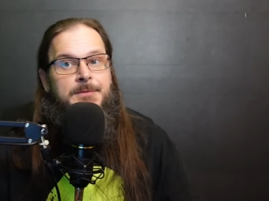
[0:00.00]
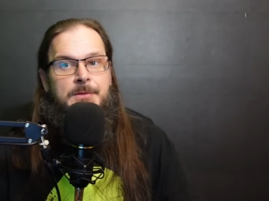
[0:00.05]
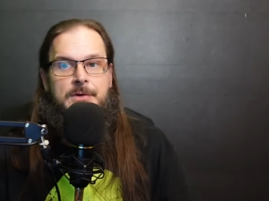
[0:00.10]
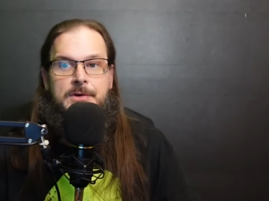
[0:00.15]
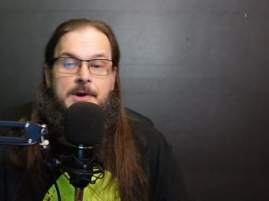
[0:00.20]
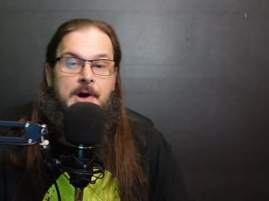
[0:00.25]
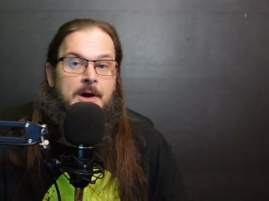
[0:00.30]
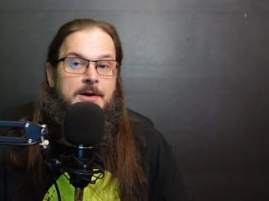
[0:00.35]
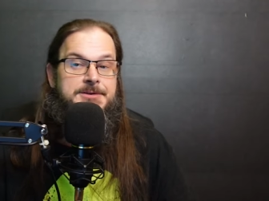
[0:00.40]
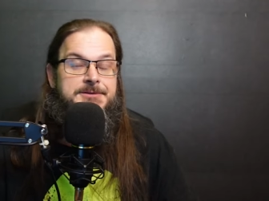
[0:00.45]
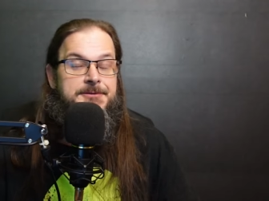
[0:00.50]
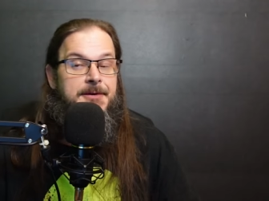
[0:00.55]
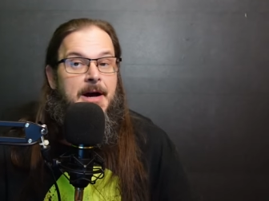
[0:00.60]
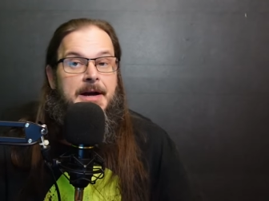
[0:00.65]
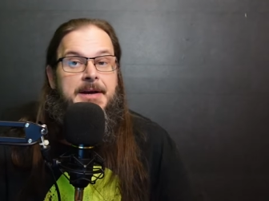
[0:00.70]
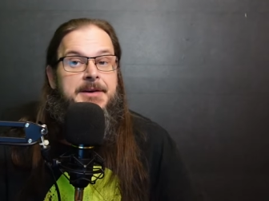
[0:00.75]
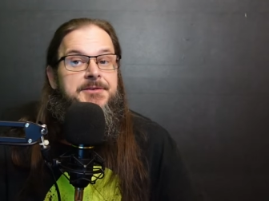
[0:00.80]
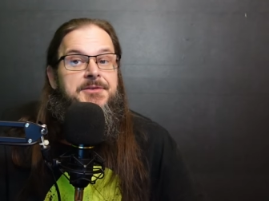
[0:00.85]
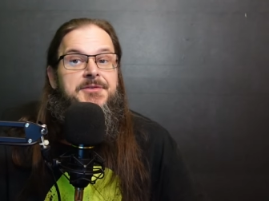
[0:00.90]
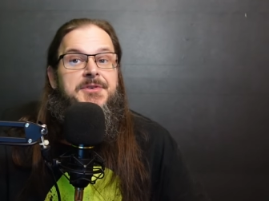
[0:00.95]
y'all's
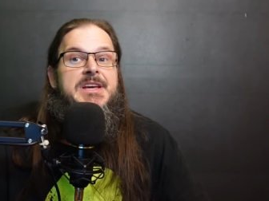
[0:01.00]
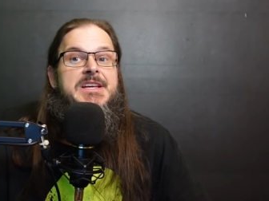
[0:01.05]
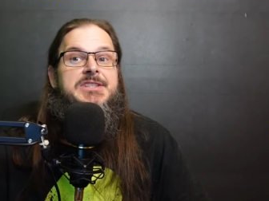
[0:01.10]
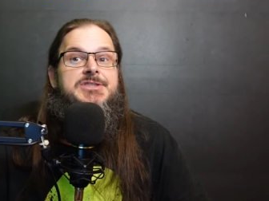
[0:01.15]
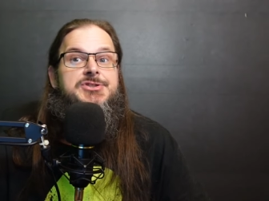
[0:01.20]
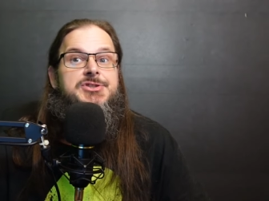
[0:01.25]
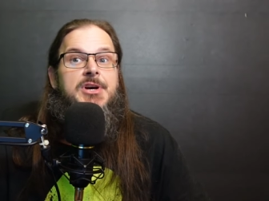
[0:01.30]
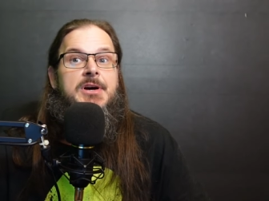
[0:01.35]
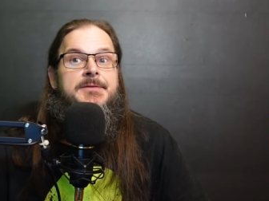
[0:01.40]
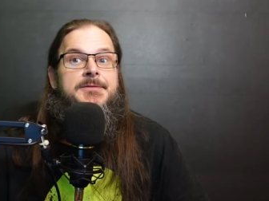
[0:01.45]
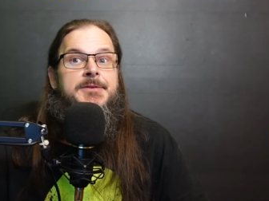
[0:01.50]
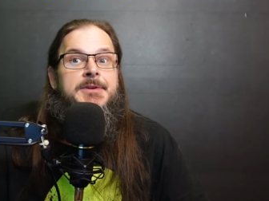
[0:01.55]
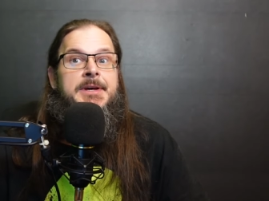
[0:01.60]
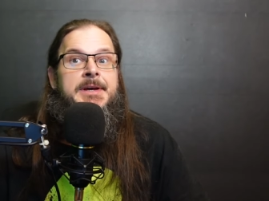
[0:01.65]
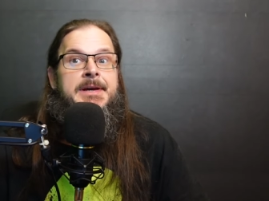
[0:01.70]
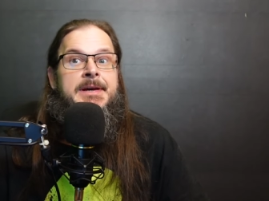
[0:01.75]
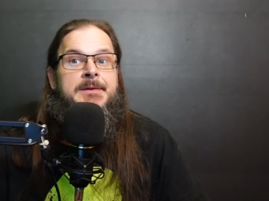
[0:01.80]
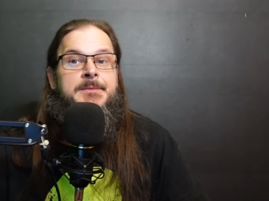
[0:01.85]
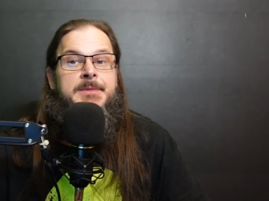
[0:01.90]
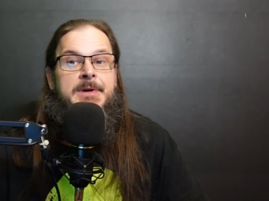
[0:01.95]
fucking feet
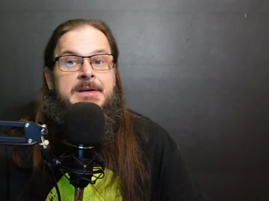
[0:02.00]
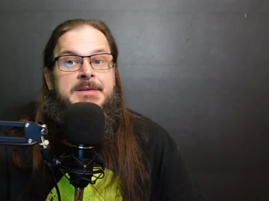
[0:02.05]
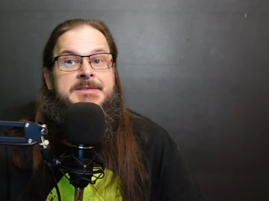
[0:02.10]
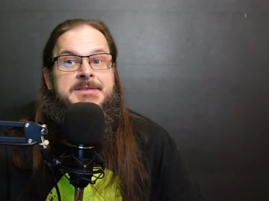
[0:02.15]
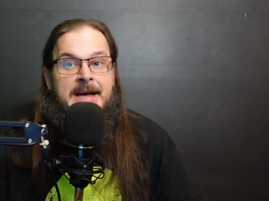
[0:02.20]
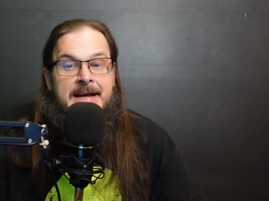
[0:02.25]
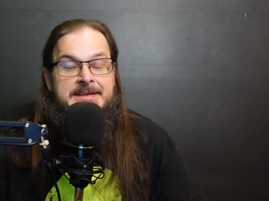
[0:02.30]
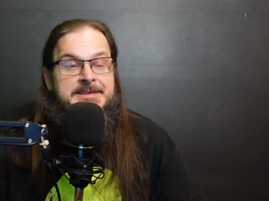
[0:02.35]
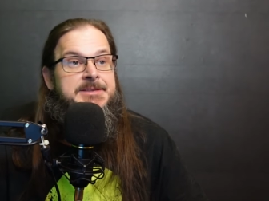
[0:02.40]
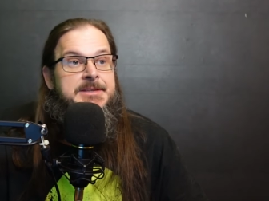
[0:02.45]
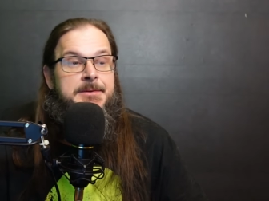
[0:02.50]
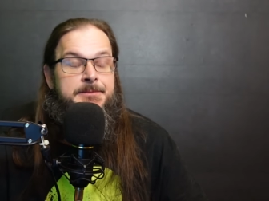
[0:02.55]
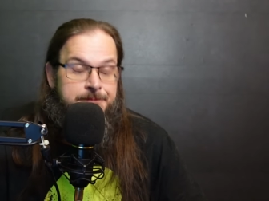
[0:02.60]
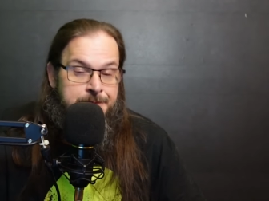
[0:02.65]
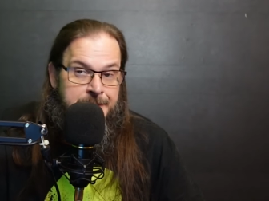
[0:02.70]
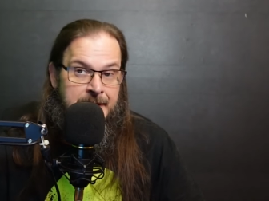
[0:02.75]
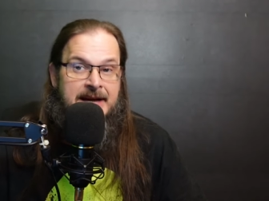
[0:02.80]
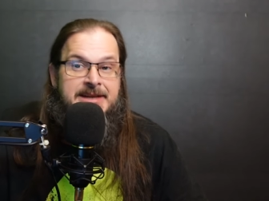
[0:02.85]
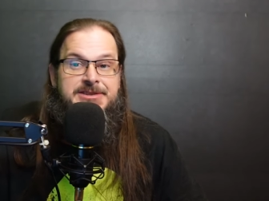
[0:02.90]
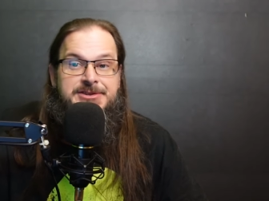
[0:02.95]
shuffling, because that's the
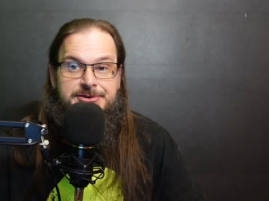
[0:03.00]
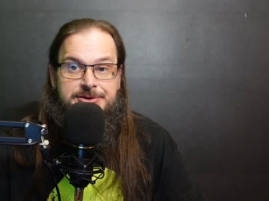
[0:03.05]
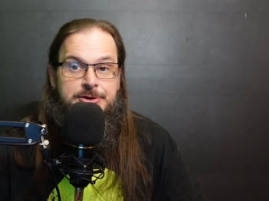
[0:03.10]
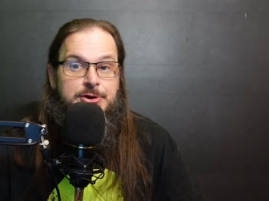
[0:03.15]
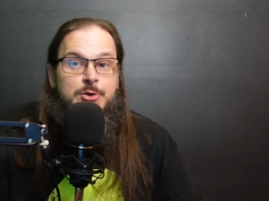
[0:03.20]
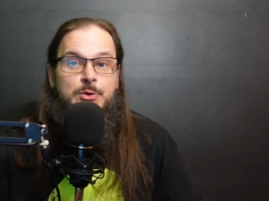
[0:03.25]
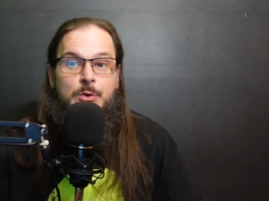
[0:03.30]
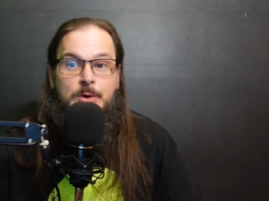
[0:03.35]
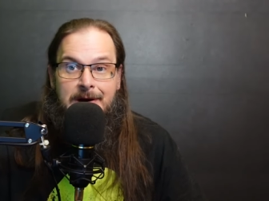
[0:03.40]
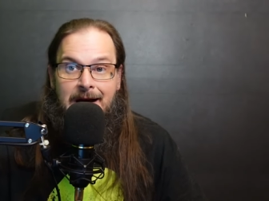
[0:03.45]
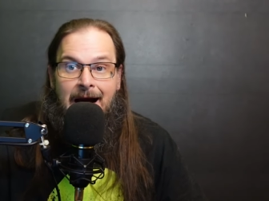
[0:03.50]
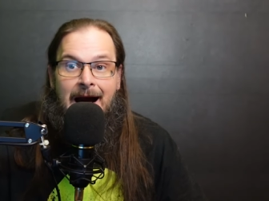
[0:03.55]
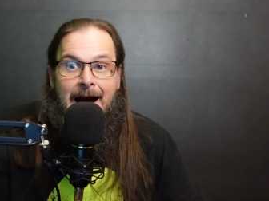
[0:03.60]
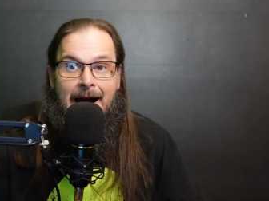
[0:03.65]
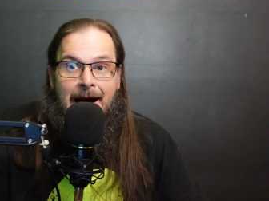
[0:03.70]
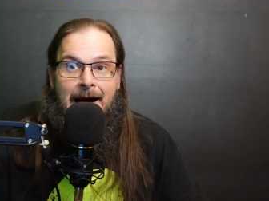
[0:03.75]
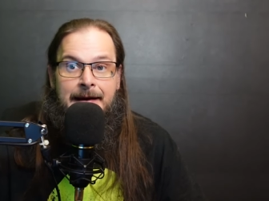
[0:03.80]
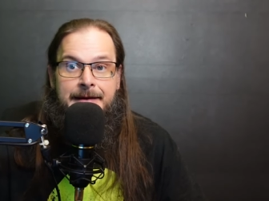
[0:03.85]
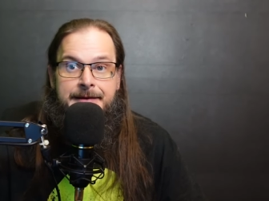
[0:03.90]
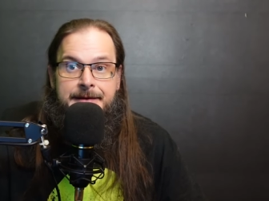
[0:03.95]
best you
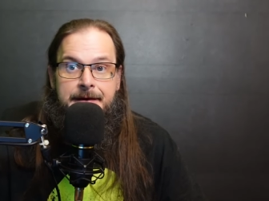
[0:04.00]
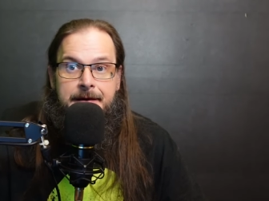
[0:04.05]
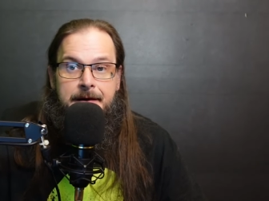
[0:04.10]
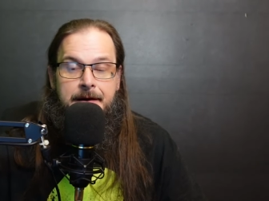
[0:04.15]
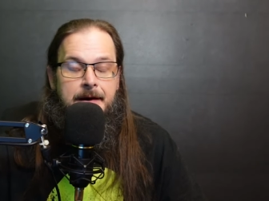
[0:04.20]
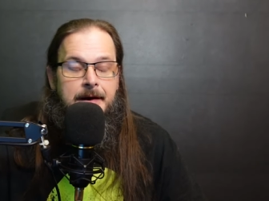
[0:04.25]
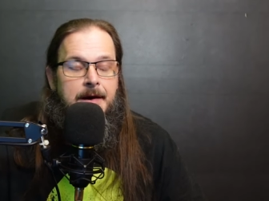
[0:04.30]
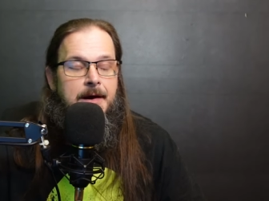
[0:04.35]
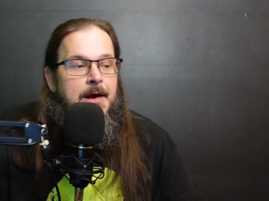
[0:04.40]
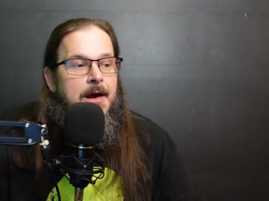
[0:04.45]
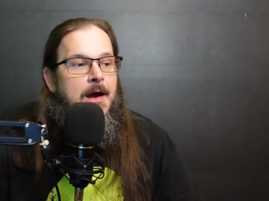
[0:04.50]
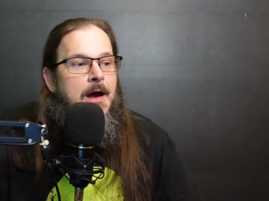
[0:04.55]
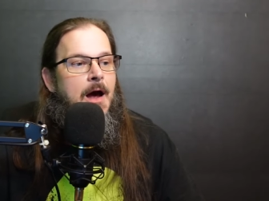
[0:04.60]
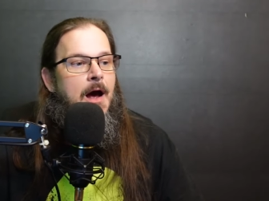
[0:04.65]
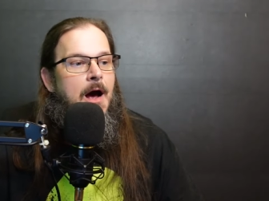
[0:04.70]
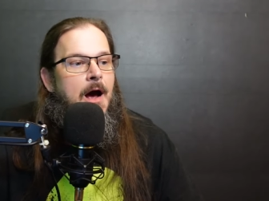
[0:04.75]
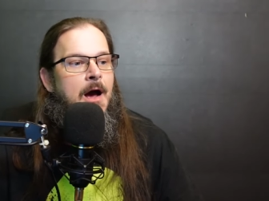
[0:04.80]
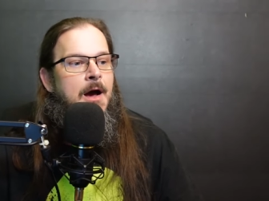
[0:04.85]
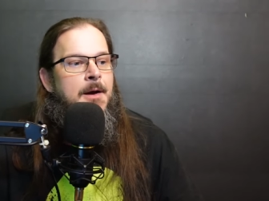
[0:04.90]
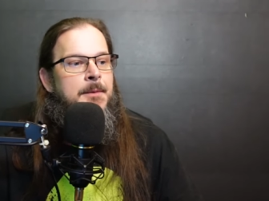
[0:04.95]
got.
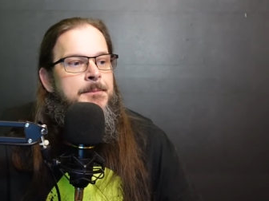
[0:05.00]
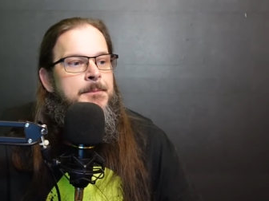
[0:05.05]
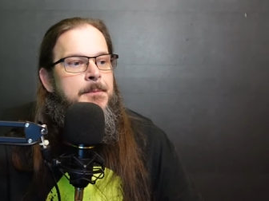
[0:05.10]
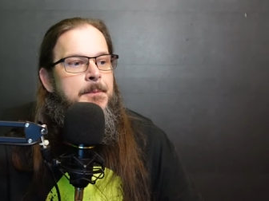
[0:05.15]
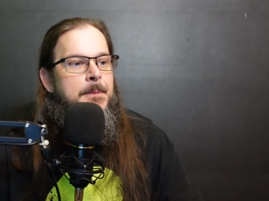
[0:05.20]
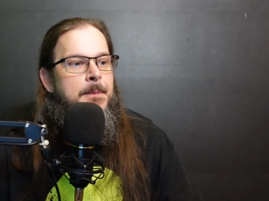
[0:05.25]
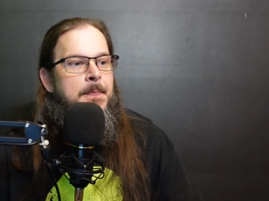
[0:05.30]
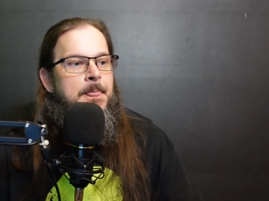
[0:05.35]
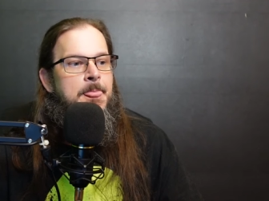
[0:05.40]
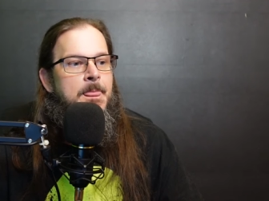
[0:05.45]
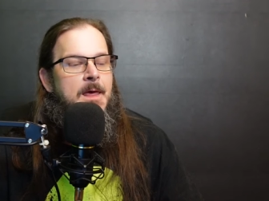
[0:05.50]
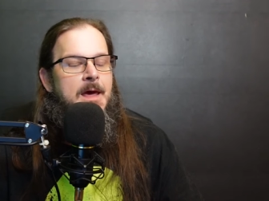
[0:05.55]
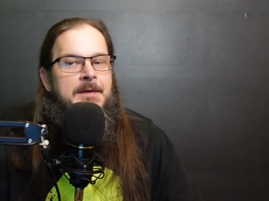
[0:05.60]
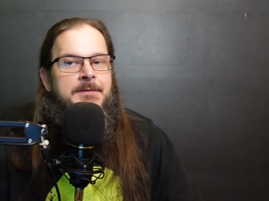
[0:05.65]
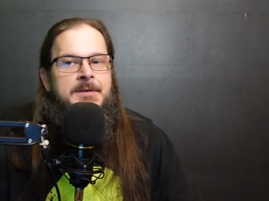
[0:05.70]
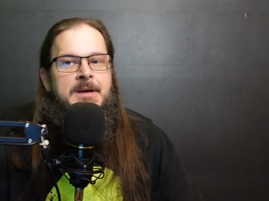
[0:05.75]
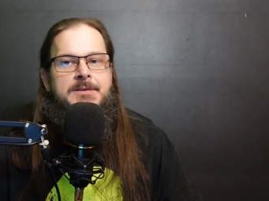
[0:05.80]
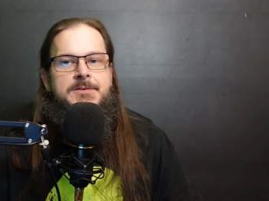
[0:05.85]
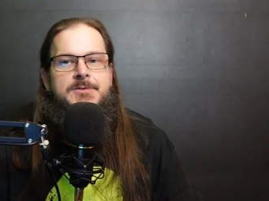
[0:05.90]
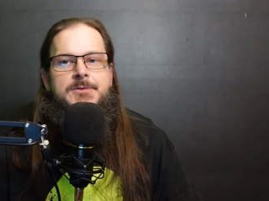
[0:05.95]
And
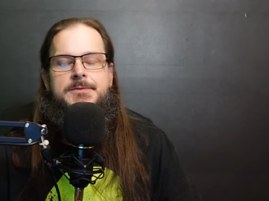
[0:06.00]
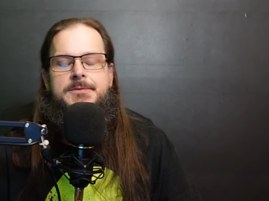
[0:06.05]
then you...